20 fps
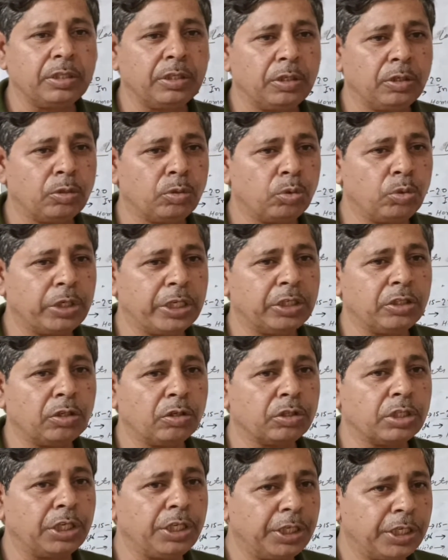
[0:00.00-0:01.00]
2 days or
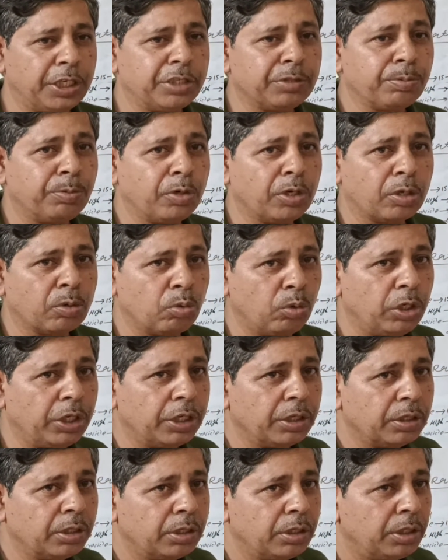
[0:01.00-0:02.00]
3 days for a cooling.
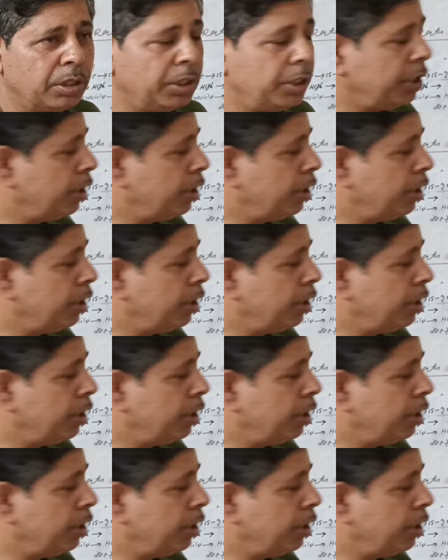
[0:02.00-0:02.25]
It